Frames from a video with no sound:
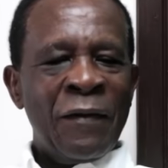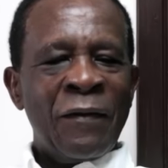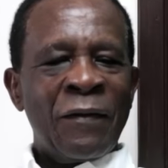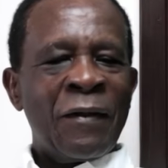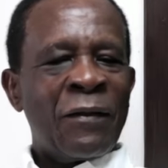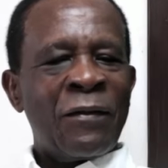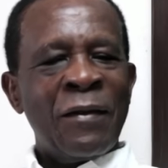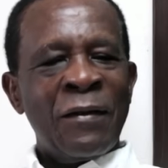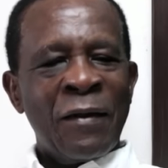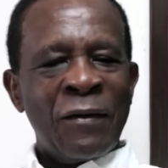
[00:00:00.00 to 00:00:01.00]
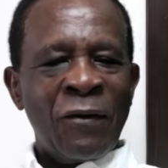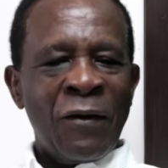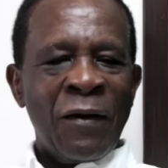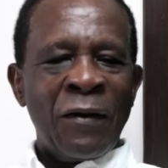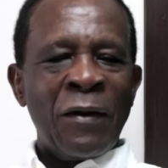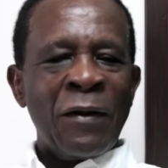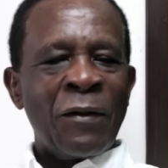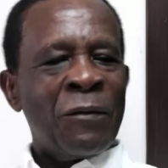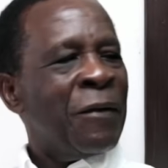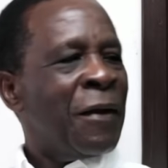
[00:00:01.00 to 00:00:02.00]
60s, and turn on the
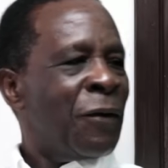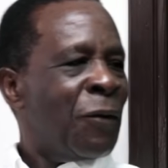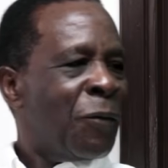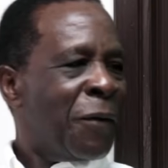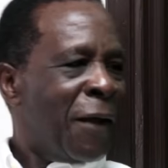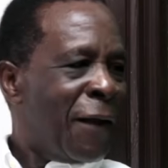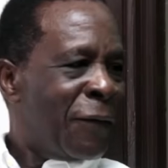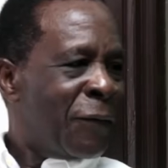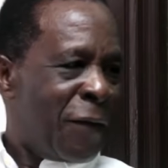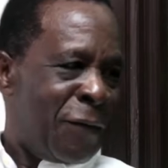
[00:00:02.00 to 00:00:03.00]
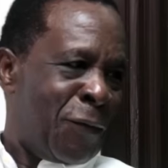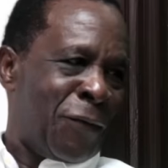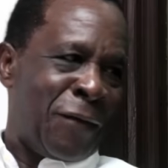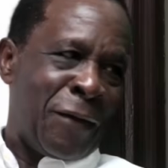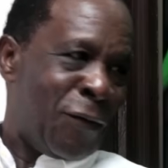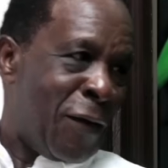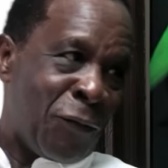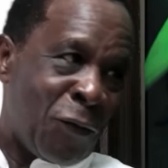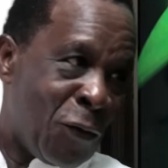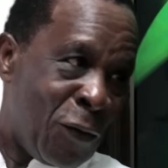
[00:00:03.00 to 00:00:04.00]
little radio we had. Because those days we have
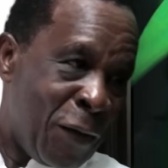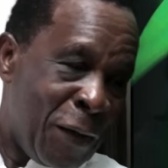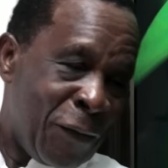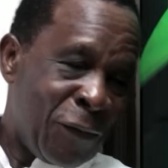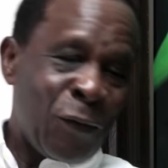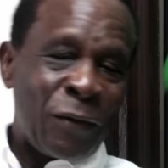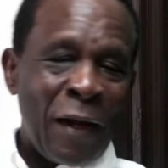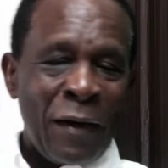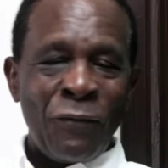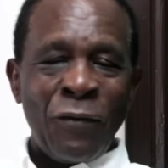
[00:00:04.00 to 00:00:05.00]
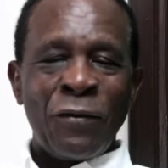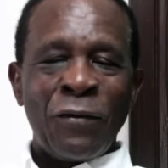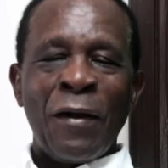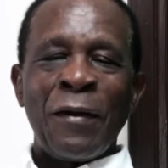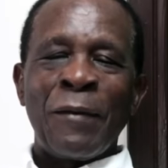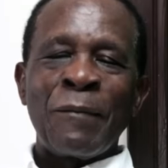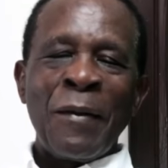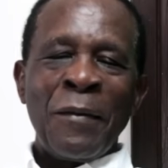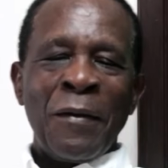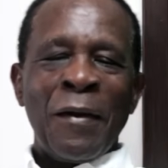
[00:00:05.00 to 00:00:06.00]
no television,
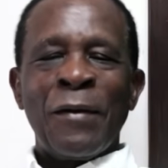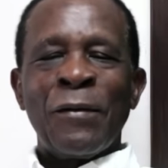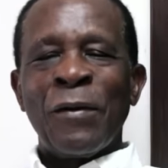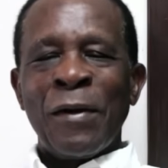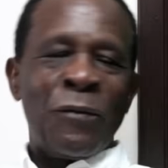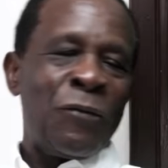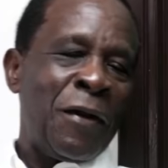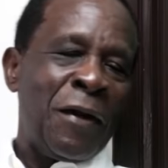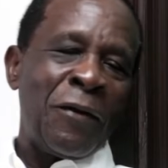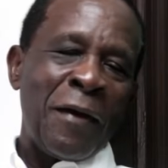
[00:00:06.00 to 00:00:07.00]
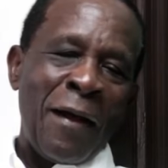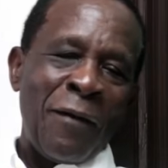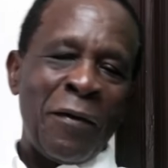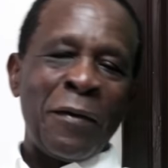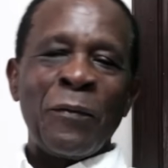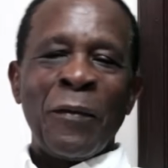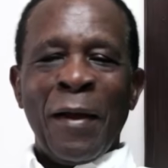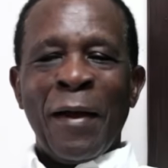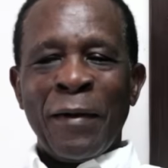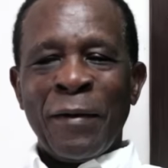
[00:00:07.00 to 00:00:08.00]
and the radio have,
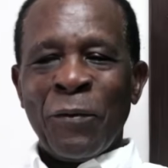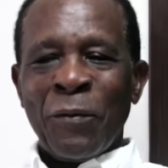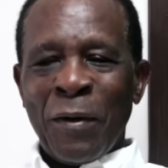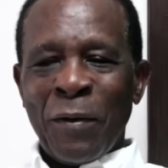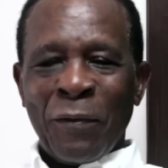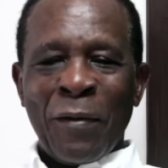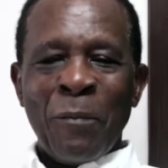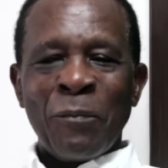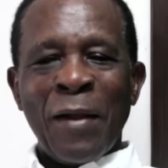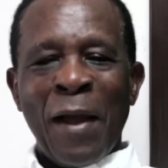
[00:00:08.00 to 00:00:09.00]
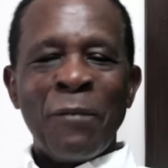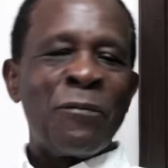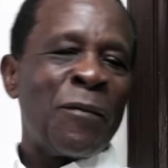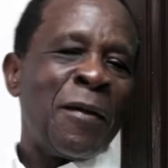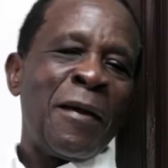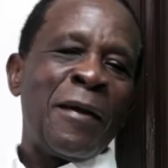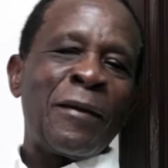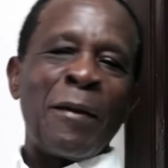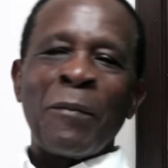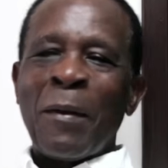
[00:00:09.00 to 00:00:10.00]
and the radio sometimes. And
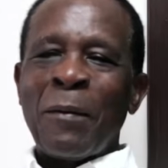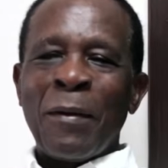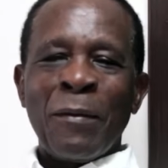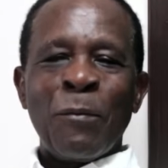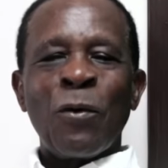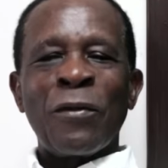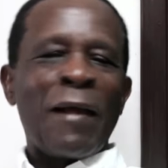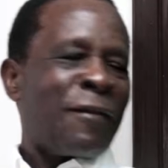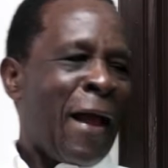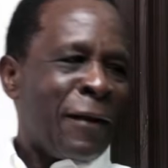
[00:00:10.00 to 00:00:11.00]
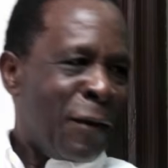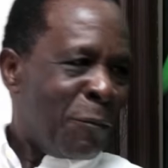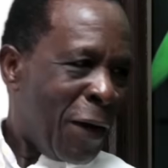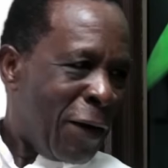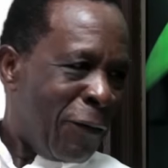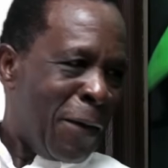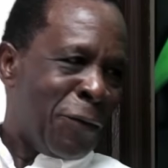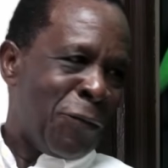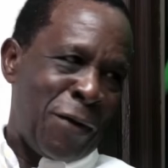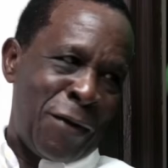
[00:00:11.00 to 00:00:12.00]
sometimes the most exciting part about the
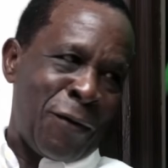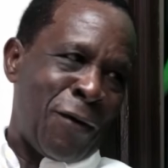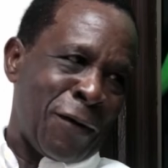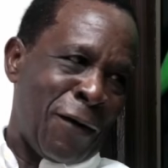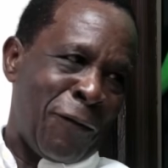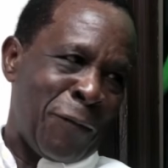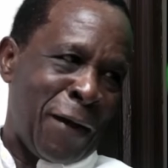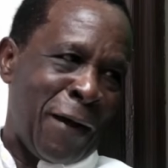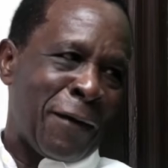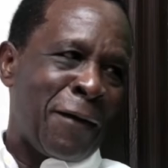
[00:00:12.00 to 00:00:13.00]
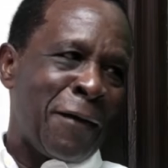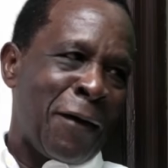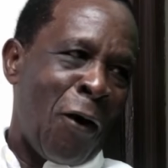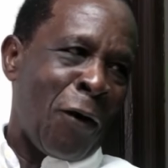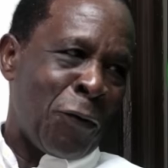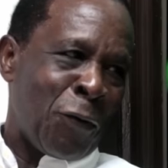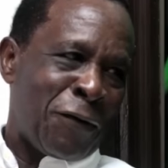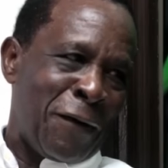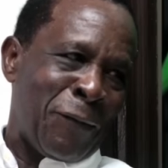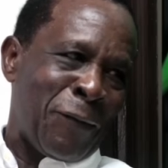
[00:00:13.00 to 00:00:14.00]
radio cut off because the cockroach
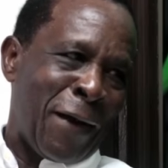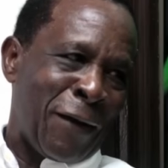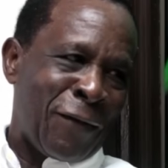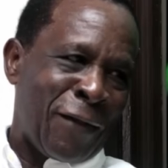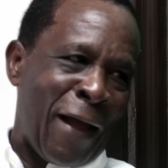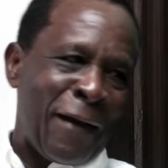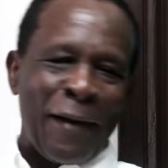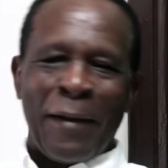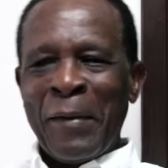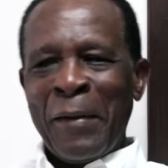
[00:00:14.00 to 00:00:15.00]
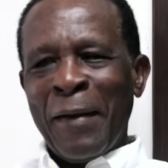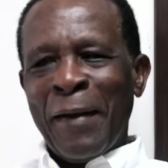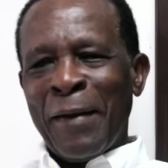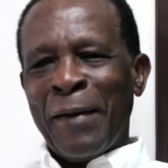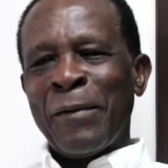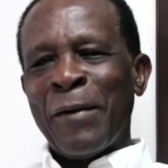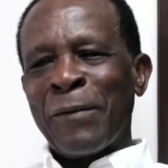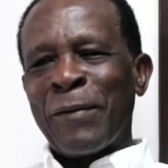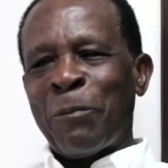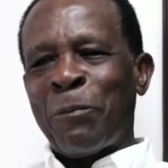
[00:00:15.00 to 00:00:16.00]
and them get inside it, and you have
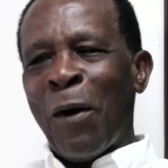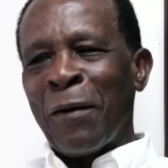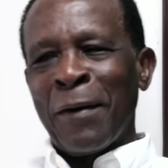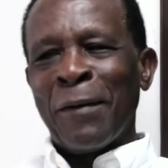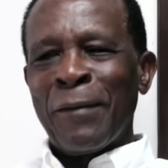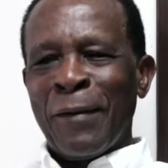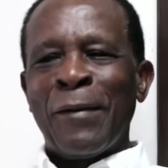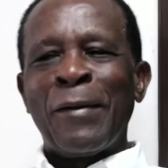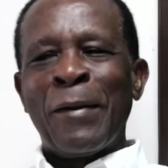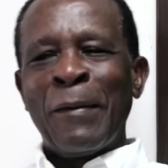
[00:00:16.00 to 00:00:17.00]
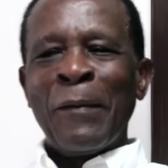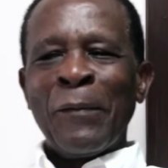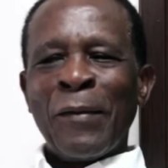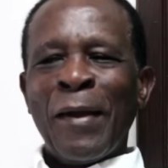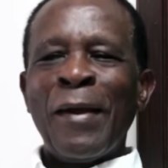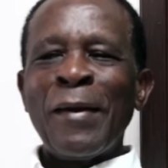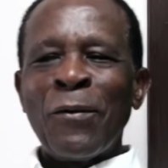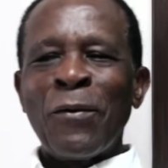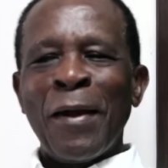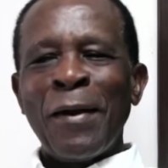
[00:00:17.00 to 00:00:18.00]
to pong the
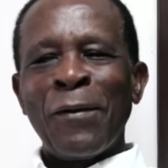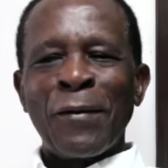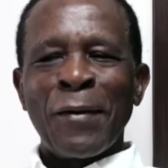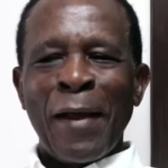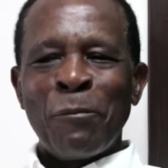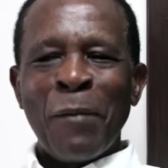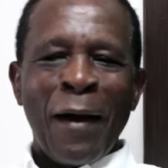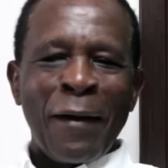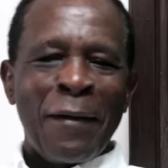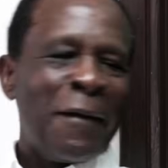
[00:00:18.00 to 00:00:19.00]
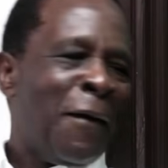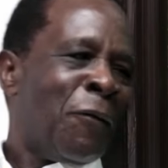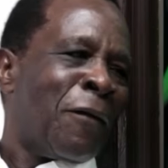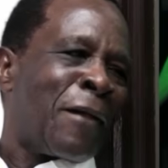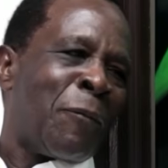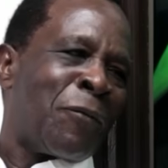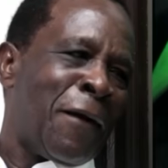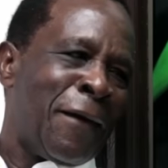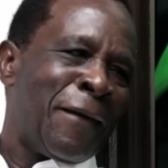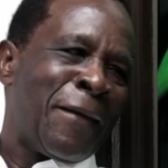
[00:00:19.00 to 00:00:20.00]
radios to get back
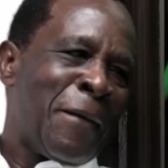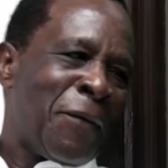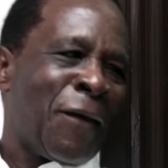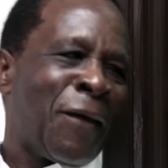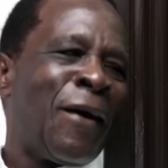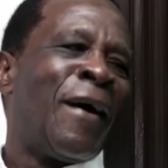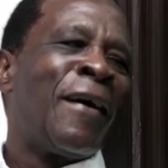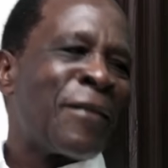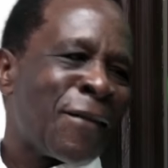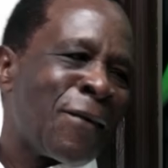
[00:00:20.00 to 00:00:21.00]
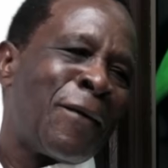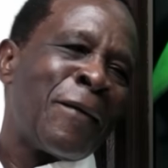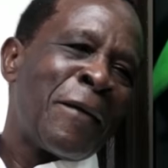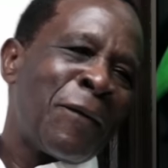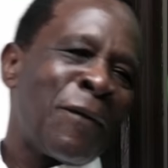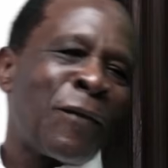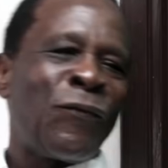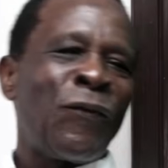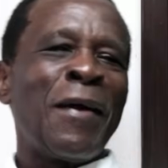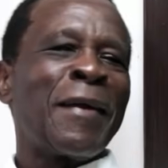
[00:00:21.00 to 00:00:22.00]
reception. So it was
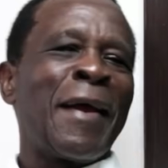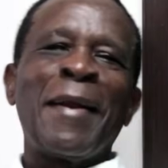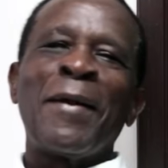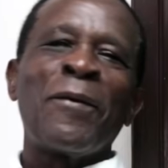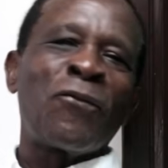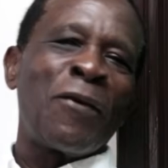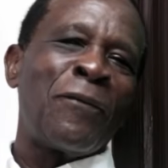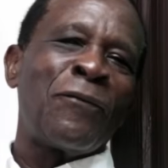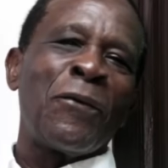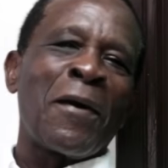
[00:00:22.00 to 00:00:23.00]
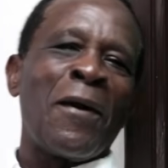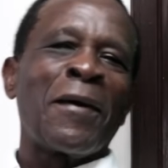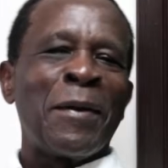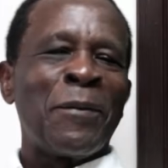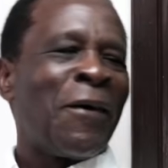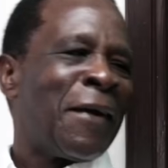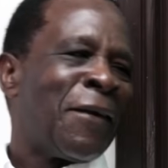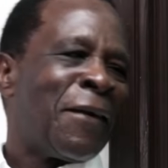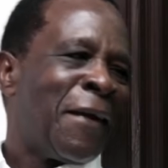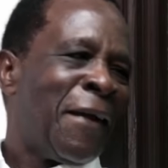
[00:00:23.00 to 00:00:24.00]
fun getting up 3 and 4 talking about it
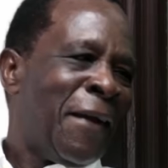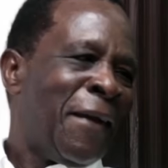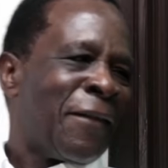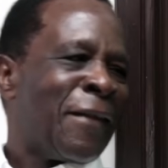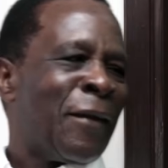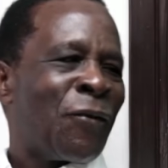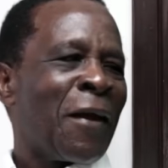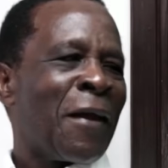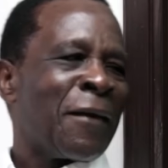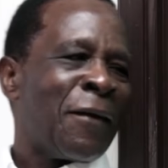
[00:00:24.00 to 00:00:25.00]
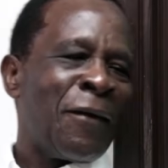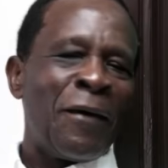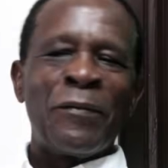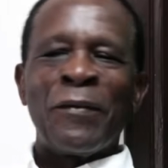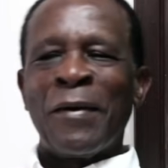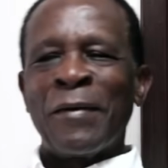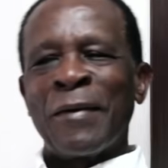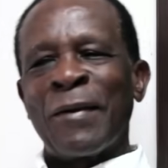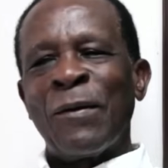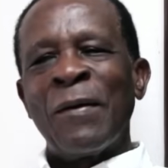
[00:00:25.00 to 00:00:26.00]
and listening cricket, And
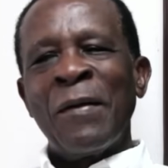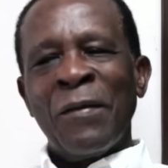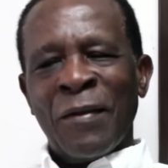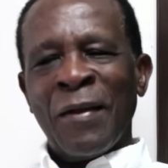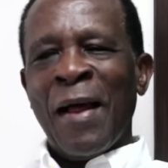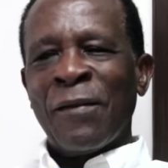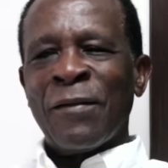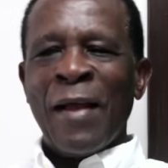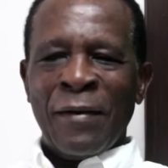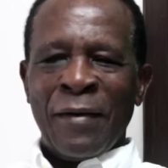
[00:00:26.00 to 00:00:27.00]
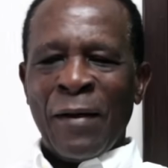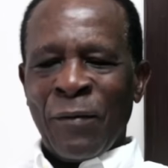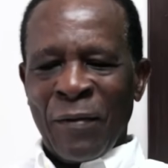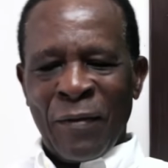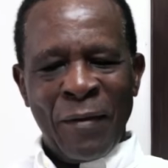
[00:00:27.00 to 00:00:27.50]
so that was